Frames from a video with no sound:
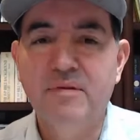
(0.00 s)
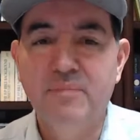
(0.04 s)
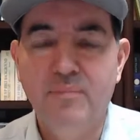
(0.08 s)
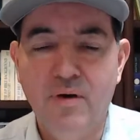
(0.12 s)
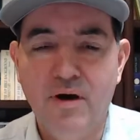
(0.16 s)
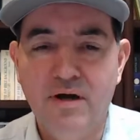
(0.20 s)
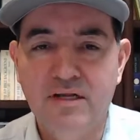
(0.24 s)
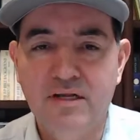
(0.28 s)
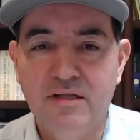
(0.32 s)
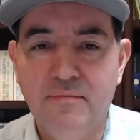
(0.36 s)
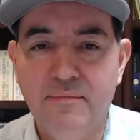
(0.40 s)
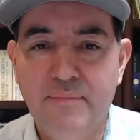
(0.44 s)

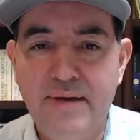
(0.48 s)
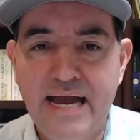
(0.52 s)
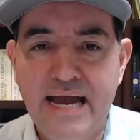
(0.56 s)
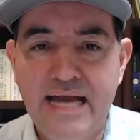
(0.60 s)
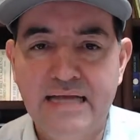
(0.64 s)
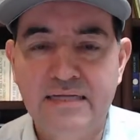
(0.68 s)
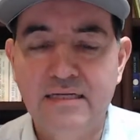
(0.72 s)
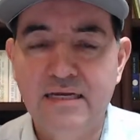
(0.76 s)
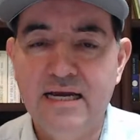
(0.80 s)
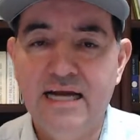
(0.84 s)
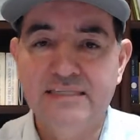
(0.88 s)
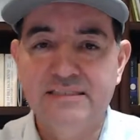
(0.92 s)
part of the
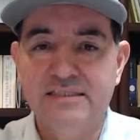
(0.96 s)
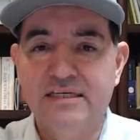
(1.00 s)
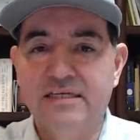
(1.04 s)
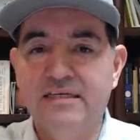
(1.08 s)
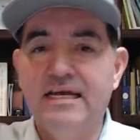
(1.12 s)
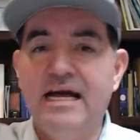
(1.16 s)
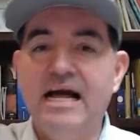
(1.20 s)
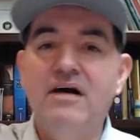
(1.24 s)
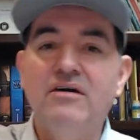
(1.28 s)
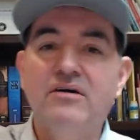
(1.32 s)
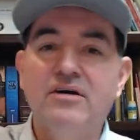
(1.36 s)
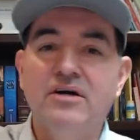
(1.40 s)
band. I said,
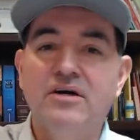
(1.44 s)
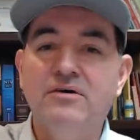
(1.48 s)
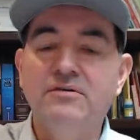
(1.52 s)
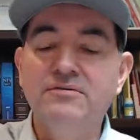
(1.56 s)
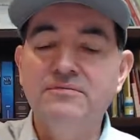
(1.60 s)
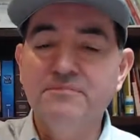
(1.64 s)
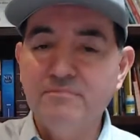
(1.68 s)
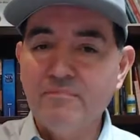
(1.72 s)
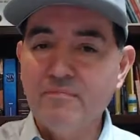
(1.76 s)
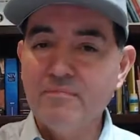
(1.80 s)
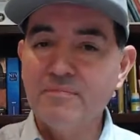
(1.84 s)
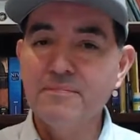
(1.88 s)
I'll go.